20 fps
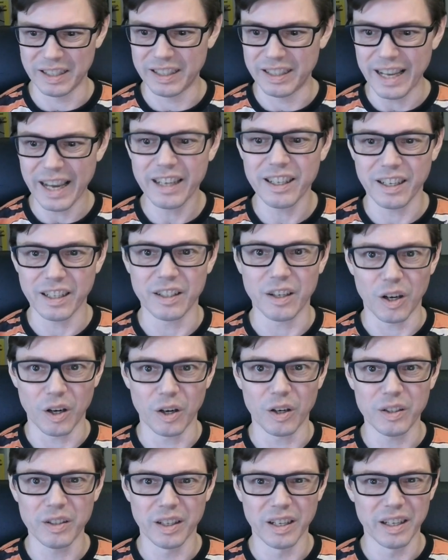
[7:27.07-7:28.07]
decadent
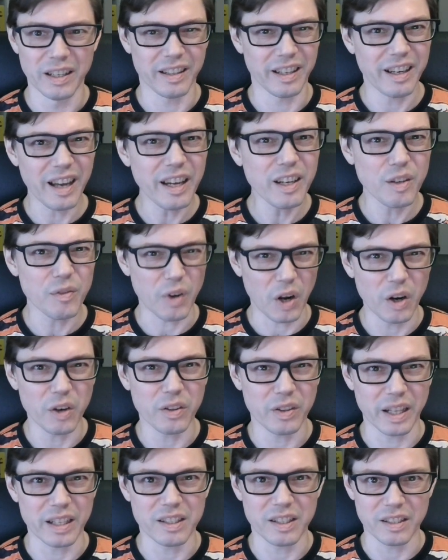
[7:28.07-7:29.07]
art, the kind of
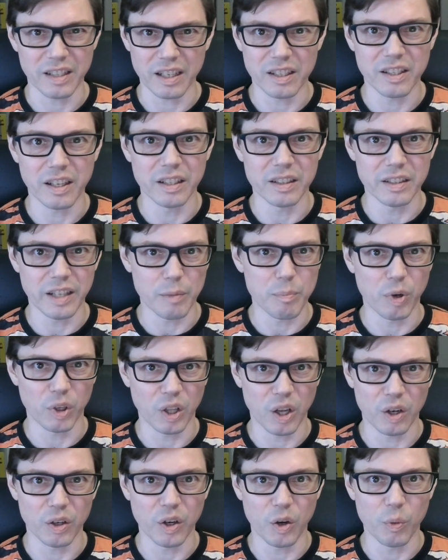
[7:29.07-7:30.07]
art that Stezen de
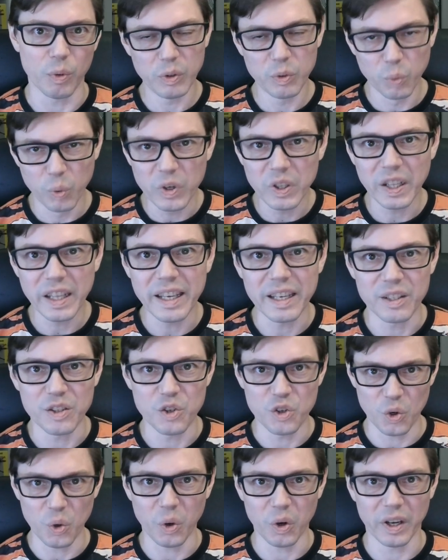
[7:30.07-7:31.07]
Palerno would really
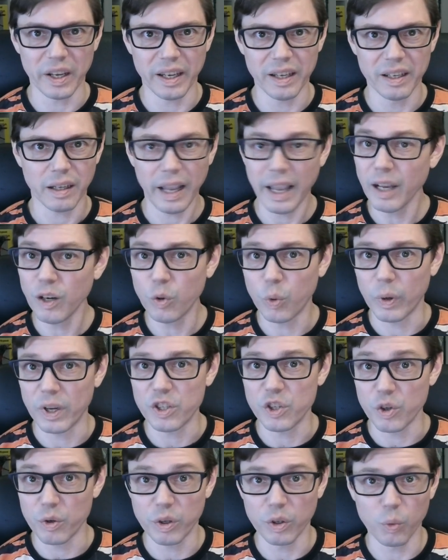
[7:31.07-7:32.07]
enjoy, and
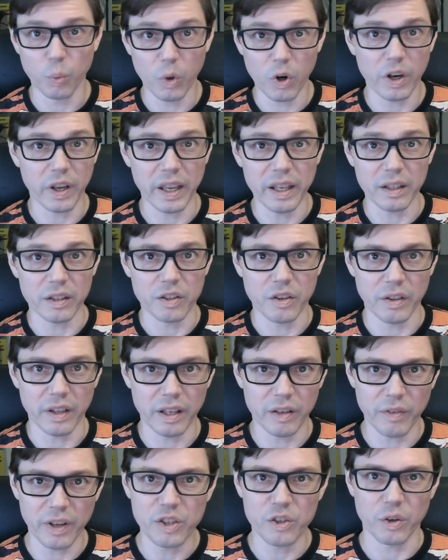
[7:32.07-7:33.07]
which you could work into
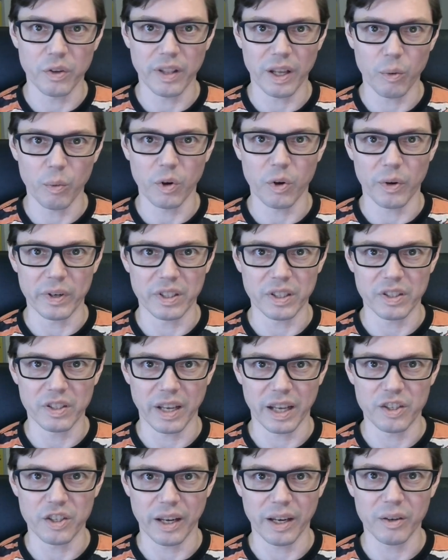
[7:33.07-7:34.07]
the adventure that we're going to
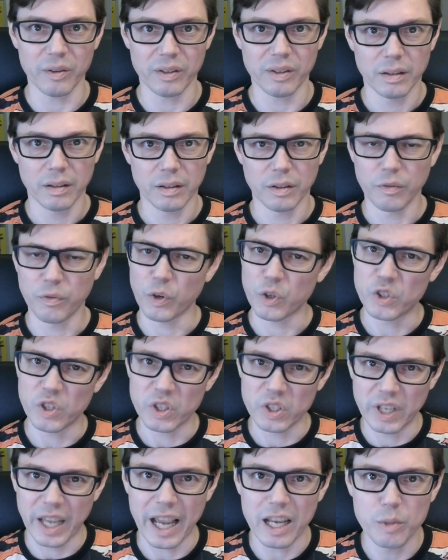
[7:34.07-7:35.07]
sketch out. The first
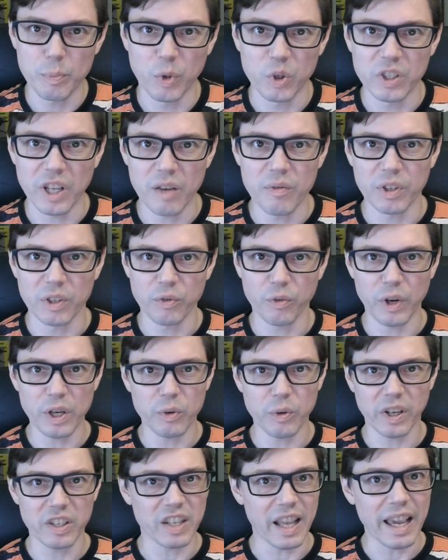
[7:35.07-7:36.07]
is Caspar David
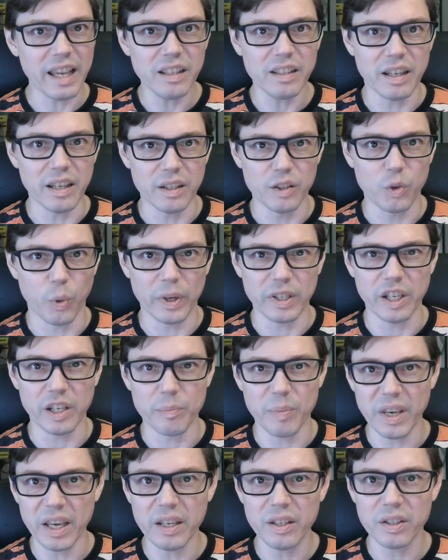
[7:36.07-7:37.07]
Friedrich's 1820
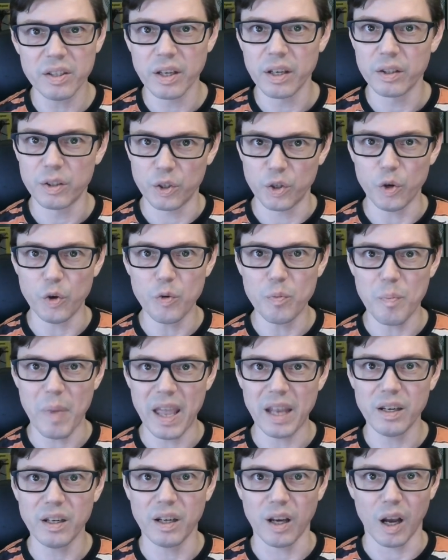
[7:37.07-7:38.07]
piece, Two
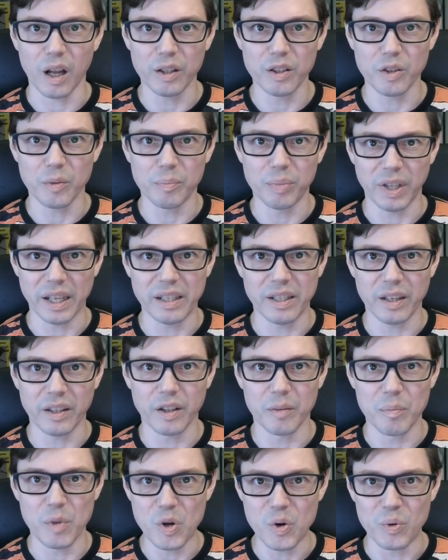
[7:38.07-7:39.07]
Men Contemplating
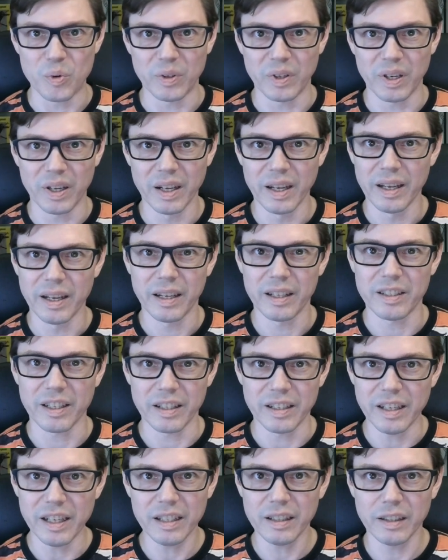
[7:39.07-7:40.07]
the Moon. It's a
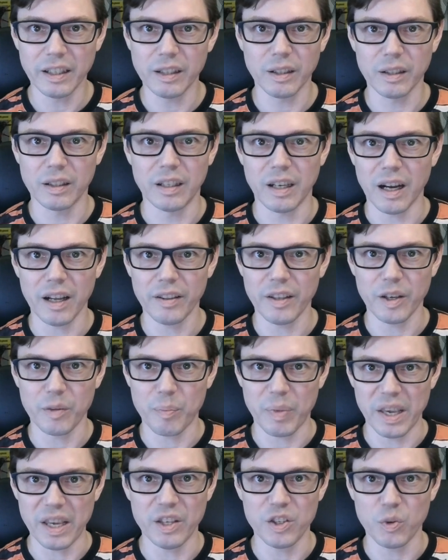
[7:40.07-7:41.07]
neat little gothic
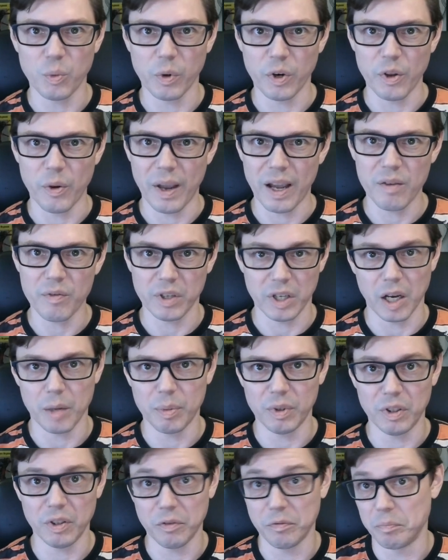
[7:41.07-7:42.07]
piece where you have a
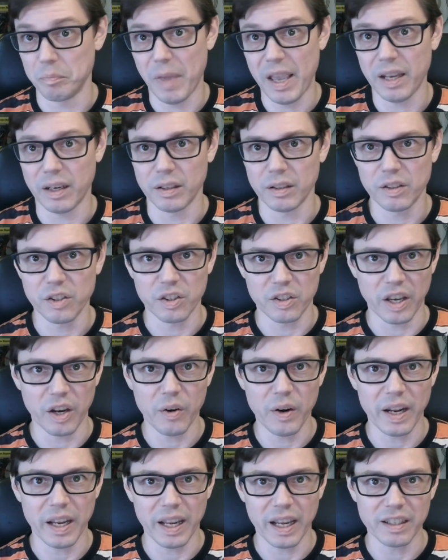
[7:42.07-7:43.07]
couple of men
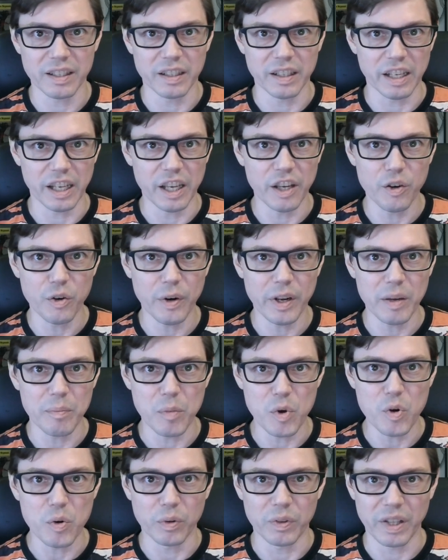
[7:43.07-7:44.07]
staring at an eerie
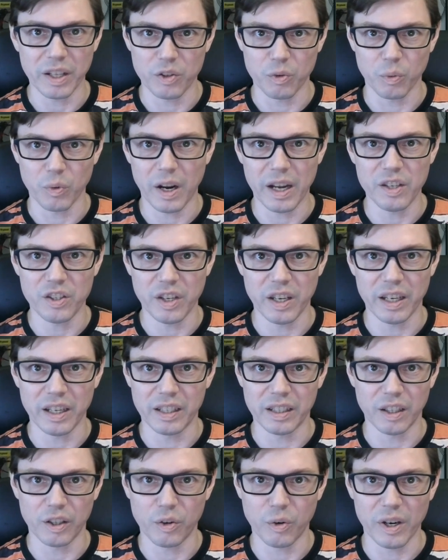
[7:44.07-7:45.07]
moon that's rising
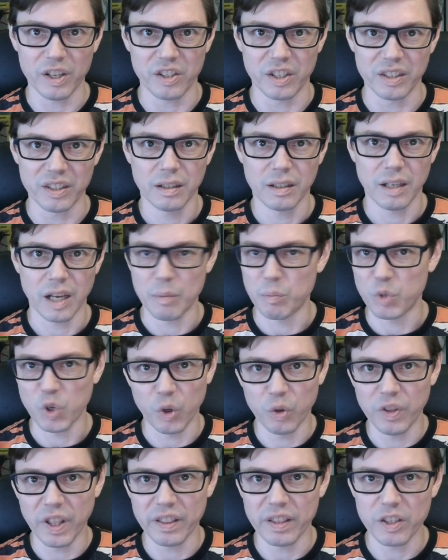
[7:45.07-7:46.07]
in a crescent. I'm
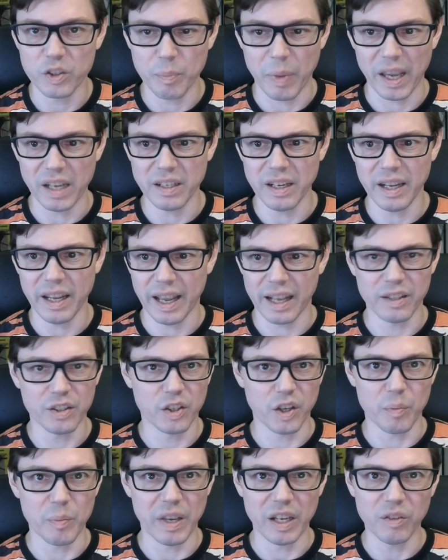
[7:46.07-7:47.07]
told that this painting had
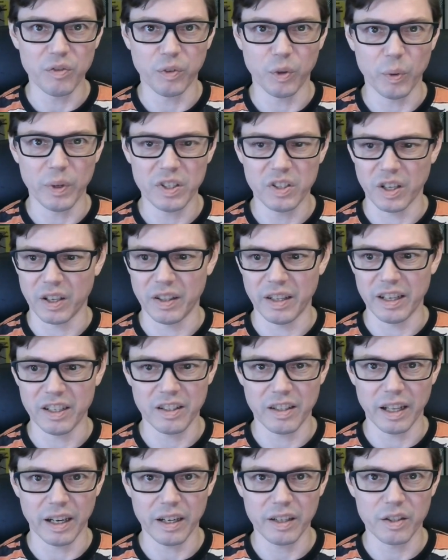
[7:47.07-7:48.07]
some influence on the
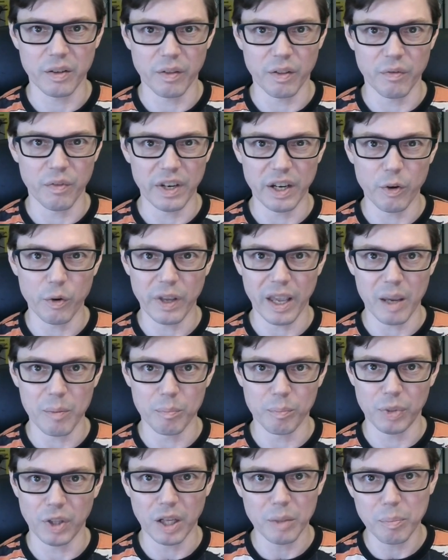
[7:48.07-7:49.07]
aesthetics of the video
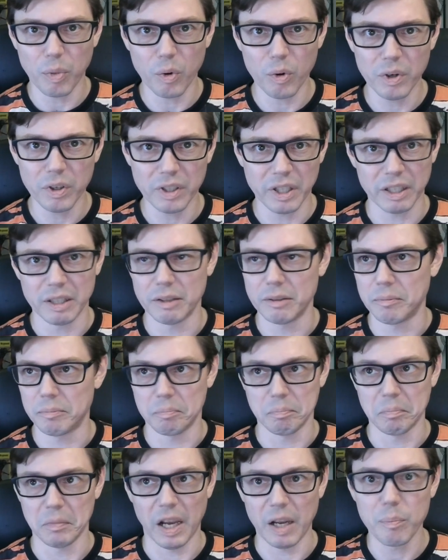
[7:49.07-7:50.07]
game Bloodborne, and
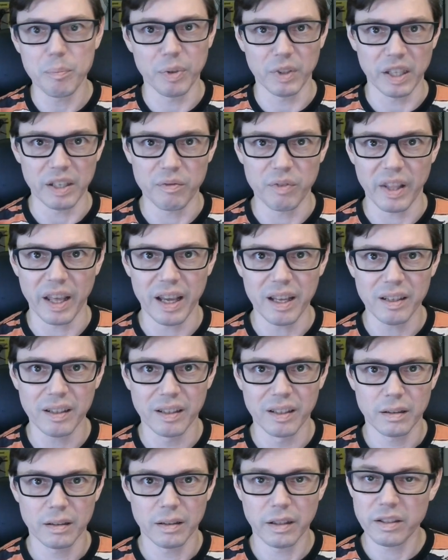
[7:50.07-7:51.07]
I'd believe that.
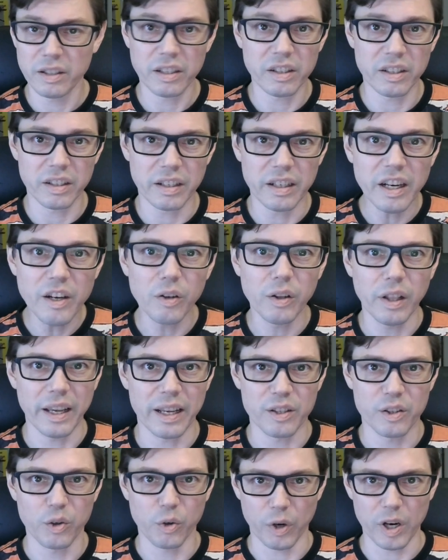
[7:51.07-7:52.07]
This isn't nearly
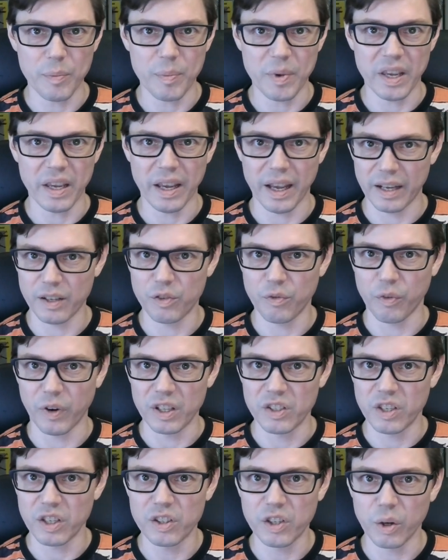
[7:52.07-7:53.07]
as creepy as
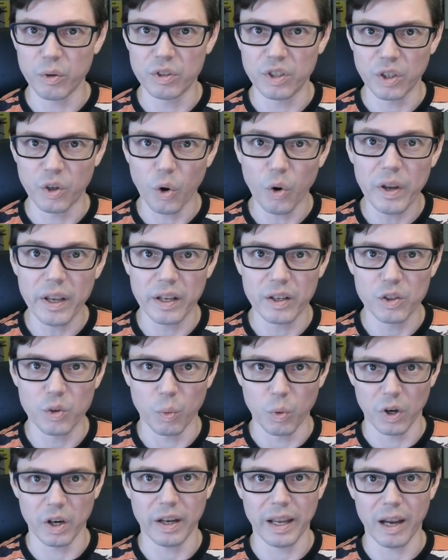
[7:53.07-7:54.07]
Francisco de Goya's
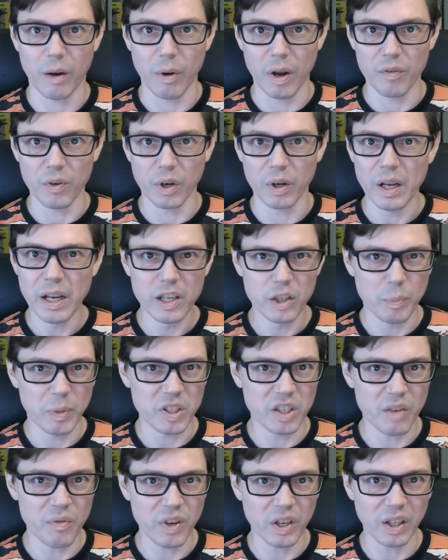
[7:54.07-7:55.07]
work, however,
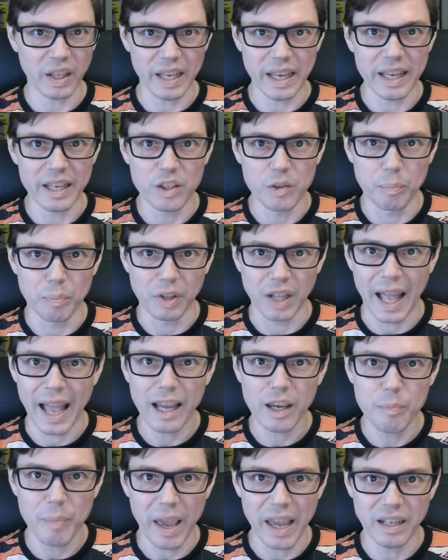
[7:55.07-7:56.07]
specifically his
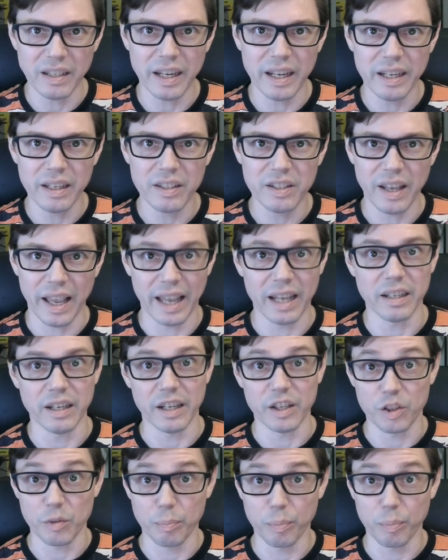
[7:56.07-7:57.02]
black paintings and his